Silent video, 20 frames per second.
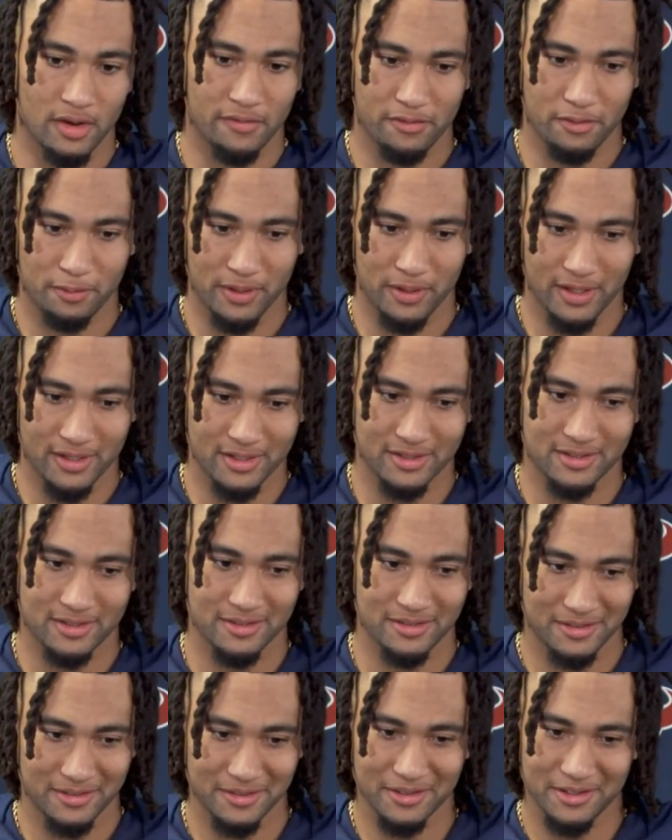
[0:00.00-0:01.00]
I feel
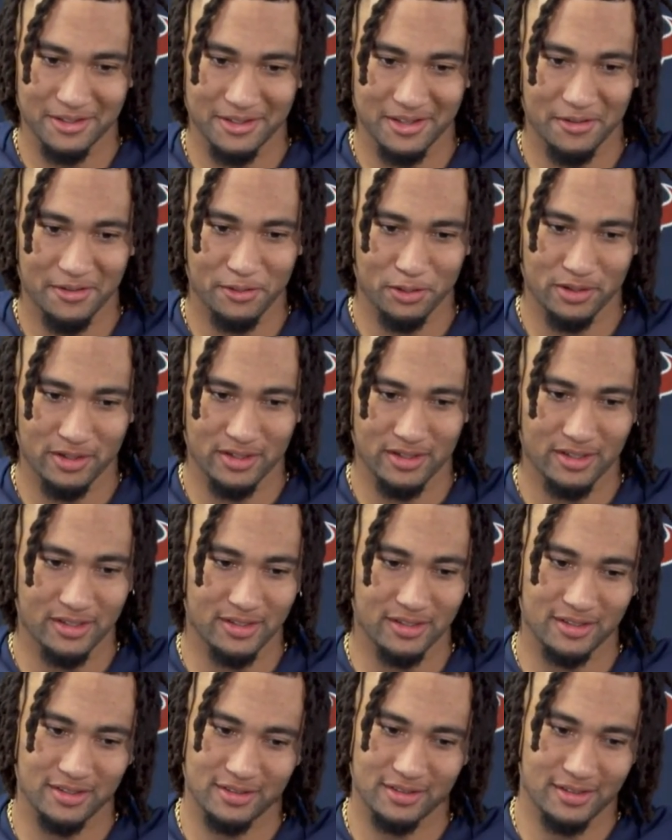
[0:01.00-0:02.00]
blessed. I feel
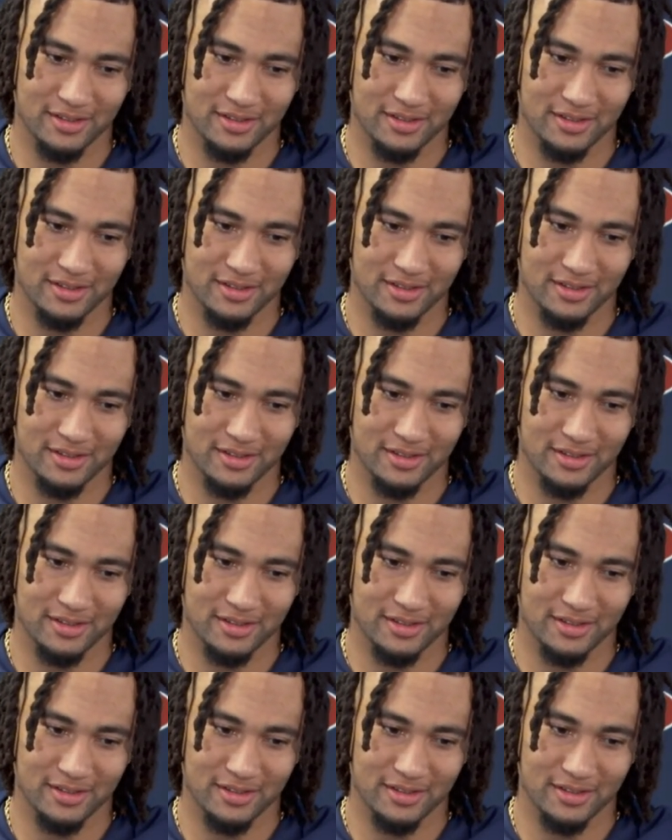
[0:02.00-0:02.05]
good.